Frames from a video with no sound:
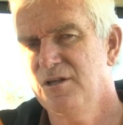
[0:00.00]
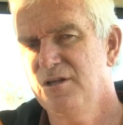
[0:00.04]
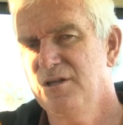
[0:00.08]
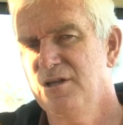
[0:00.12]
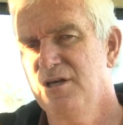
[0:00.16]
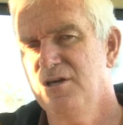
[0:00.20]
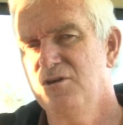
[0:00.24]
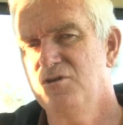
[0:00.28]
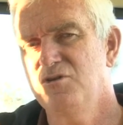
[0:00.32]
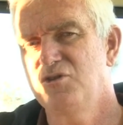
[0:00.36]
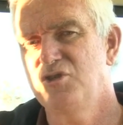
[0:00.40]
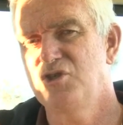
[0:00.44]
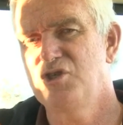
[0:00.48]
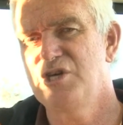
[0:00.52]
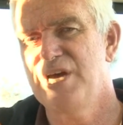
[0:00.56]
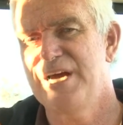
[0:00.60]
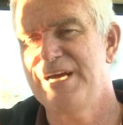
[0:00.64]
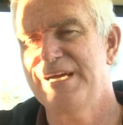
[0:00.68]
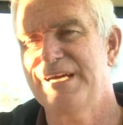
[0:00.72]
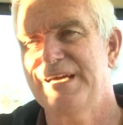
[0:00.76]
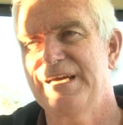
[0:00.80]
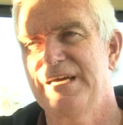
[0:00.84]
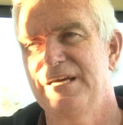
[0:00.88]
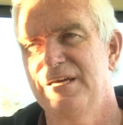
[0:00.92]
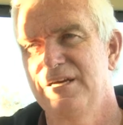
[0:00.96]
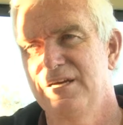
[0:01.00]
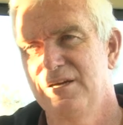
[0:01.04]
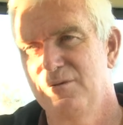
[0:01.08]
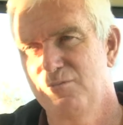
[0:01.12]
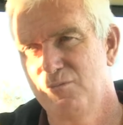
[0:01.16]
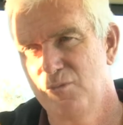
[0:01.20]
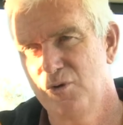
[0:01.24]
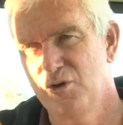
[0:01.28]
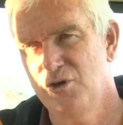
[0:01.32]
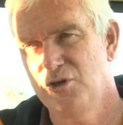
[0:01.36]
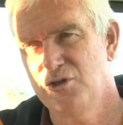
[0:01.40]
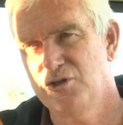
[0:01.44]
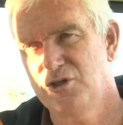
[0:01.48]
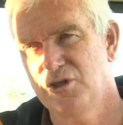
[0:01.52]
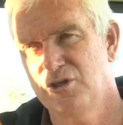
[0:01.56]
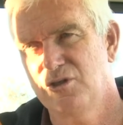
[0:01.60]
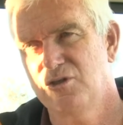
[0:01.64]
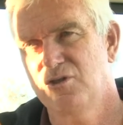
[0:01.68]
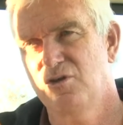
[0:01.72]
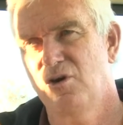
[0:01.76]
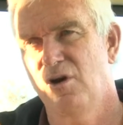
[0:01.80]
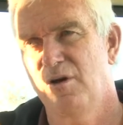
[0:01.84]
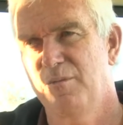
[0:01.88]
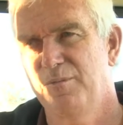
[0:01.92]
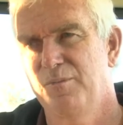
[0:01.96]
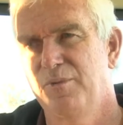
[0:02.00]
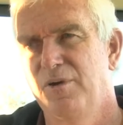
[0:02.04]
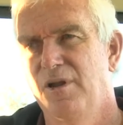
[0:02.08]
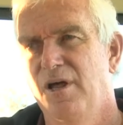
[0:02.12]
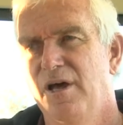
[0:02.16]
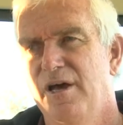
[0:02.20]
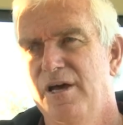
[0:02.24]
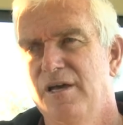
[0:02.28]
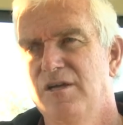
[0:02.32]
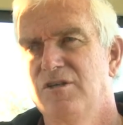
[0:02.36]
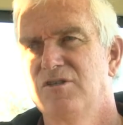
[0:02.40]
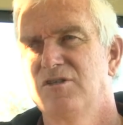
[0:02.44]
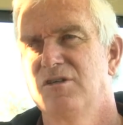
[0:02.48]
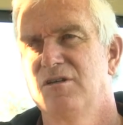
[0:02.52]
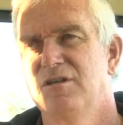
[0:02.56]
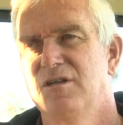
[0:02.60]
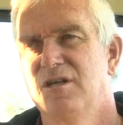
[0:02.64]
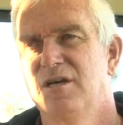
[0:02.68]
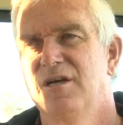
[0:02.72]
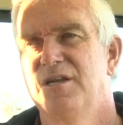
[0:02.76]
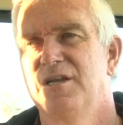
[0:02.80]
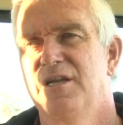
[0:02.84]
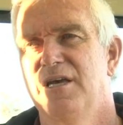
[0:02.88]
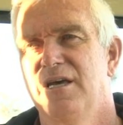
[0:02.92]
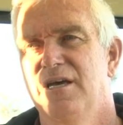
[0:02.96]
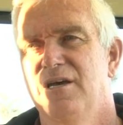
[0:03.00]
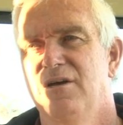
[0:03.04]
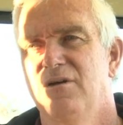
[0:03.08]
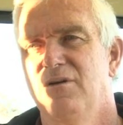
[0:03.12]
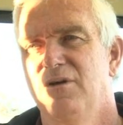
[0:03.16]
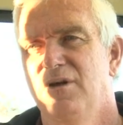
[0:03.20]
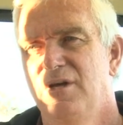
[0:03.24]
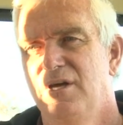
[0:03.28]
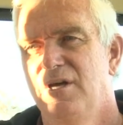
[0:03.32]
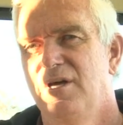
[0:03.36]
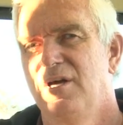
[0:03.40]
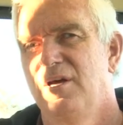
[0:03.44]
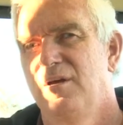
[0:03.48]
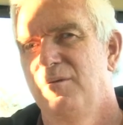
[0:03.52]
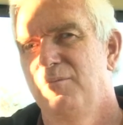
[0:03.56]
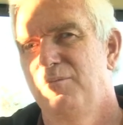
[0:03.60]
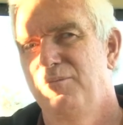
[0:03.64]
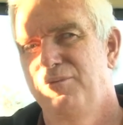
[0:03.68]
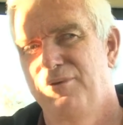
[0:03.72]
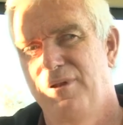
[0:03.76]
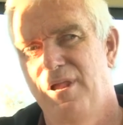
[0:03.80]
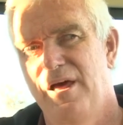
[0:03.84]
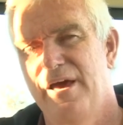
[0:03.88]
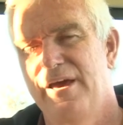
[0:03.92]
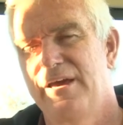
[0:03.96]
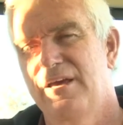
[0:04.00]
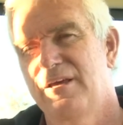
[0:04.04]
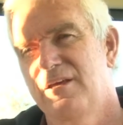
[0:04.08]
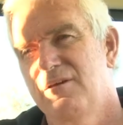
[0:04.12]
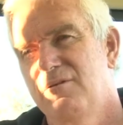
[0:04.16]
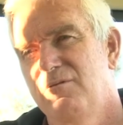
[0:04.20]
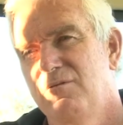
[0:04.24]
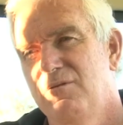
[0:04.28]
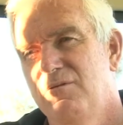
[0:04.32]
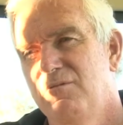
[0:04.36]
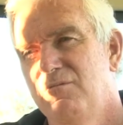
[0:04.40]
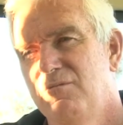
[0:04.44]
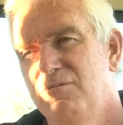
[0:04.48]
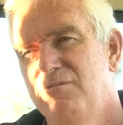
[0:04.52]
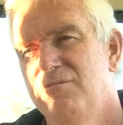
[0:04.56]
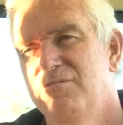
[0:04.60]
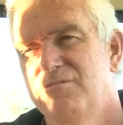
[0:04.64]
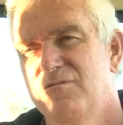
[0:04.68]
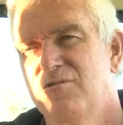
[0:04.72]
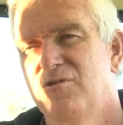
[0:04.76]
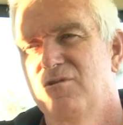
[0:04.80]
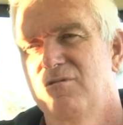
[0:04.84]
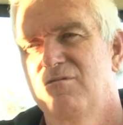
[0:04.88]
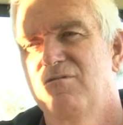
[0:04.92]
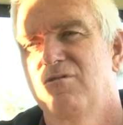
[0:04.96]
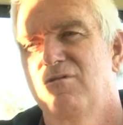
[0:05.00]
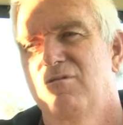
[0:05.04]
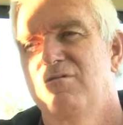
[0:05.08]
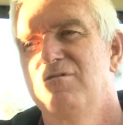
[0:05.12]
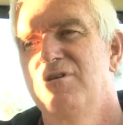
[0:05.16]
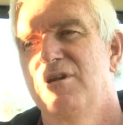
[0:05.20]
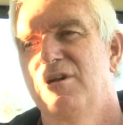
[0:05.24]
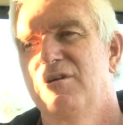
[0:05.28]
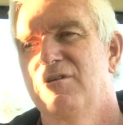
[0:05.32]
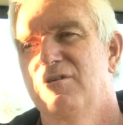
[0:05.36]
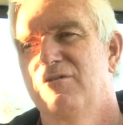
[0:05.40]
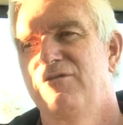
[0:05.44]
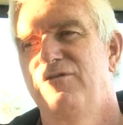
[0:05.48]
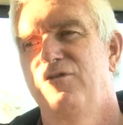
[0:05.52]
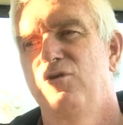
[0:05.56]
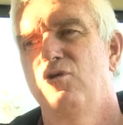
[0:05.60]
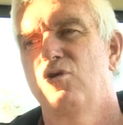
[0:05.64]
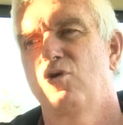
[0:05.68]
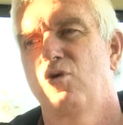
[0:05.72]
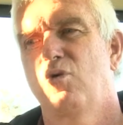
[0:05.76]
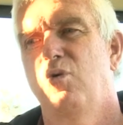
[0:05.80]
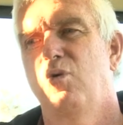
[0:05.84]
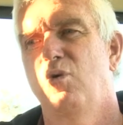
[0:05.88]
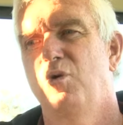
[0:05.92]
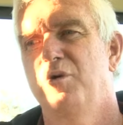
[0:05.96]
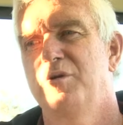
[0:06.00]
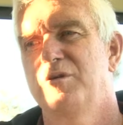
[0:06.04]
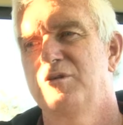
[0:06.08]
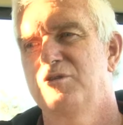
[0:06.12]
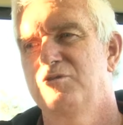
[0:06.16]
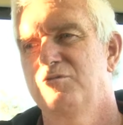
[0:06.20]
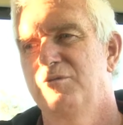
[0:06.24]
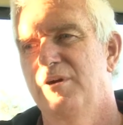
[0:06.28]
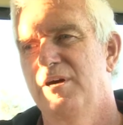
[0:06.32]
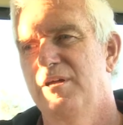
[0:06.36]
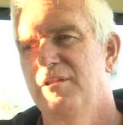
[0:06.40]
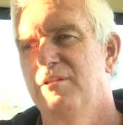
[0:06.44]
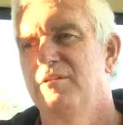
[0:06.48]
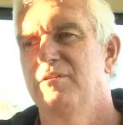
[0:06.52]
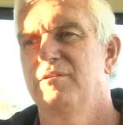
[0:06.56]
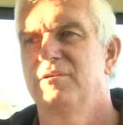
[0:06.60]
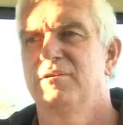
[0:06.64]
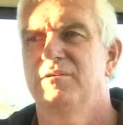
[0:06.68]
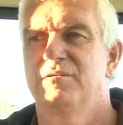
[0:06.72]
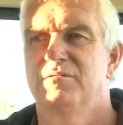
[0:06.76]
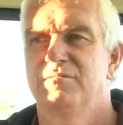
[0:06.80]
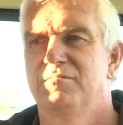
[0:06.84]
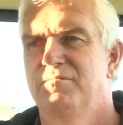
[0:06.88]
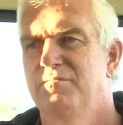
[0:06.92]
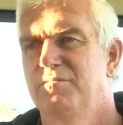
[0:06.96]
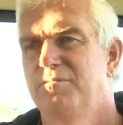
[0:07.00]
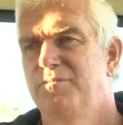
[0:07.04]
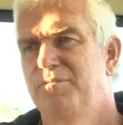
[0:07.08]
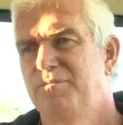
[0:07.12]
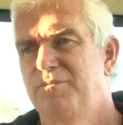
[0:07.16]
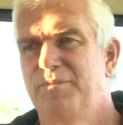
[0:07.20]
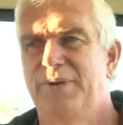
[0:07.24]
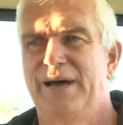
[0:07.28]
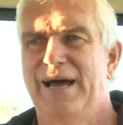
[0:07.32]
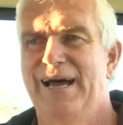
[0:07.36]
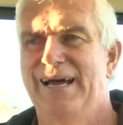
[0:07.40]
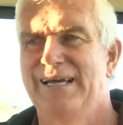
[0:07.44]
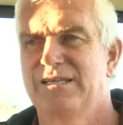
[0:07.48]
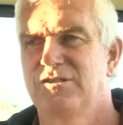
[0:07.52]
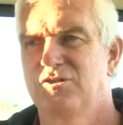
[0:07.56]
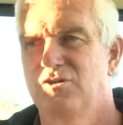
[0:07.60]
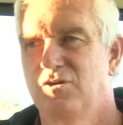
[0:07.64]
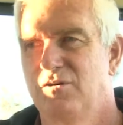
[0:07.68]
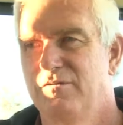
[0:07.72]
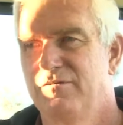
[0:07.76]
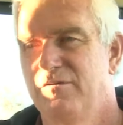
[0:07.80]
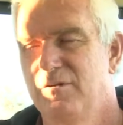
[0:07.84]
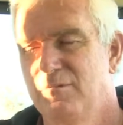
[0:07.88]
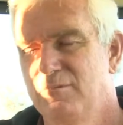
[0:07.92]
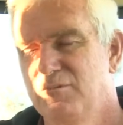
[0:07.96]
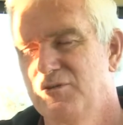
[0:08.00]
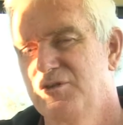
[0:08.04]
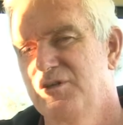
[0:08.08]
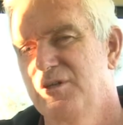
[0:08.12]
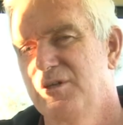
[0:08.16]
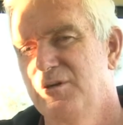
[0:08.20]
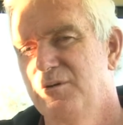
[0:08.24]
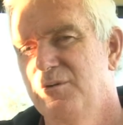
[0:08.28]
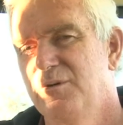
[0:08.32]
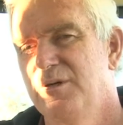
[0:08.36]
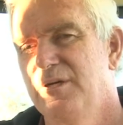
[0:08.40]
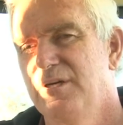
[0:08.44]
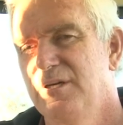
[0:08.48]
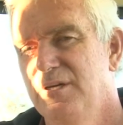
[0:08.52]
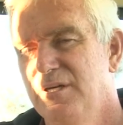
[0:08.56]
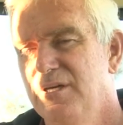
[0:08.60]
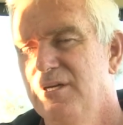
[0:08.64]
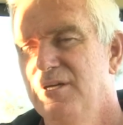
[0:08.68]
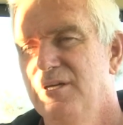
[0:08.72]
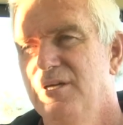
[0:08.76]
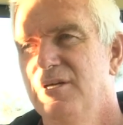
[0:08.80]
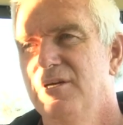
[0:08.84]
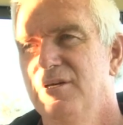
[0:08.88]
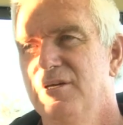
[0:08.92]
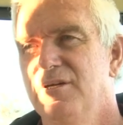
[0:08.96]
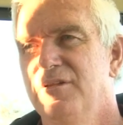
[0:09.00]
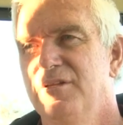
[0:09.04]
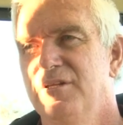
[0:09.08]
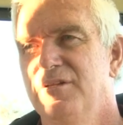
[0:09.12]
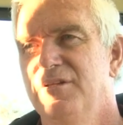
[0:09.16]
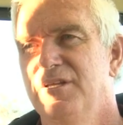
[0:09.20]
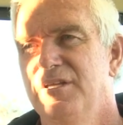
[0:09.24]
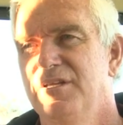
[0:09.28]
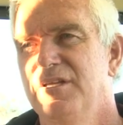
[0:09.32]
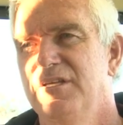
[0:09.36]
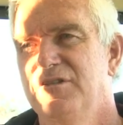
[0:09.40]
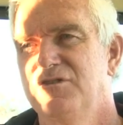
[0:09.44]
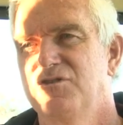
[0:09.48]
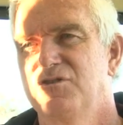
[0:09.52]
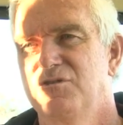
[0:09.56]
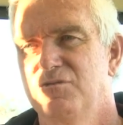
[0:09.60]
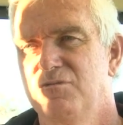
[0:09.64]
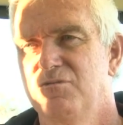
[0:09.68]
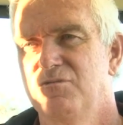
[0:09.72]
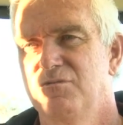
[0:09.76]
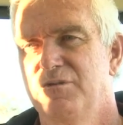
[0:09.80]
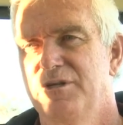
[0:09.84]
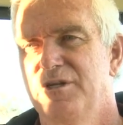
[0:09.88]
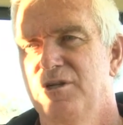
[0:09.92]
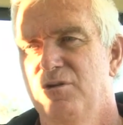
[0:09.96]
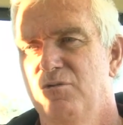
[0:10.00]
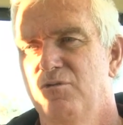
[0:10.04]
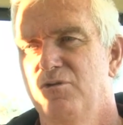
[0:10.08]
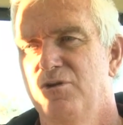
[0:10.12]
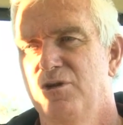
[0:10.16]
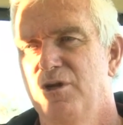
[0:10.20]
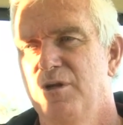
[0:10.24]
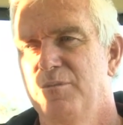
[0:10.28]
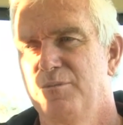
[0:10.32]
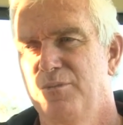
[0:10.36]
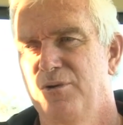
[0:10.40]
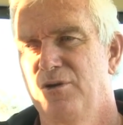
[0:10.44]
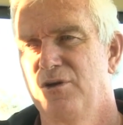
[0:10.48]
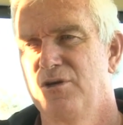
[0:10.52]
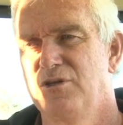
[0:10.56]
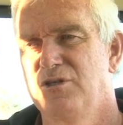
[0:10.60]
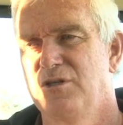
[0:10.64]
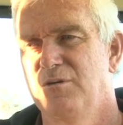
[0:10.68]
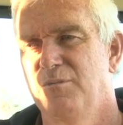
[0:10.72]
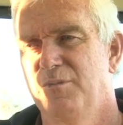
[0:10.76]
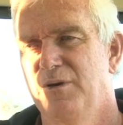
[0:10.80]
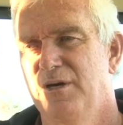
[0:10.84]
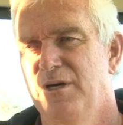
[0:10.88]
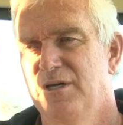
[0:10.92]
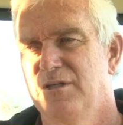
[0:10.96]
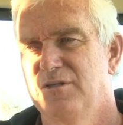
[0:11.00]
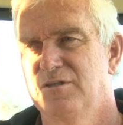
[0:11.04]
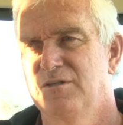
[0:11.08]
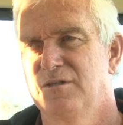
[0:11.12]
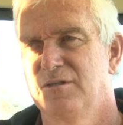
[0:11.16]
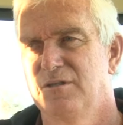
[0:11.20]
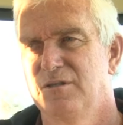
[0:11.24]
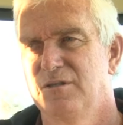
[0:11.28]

those younger emerging type players are now playing, full quarters rather than parts of them. So that's one of the really pleasing parts.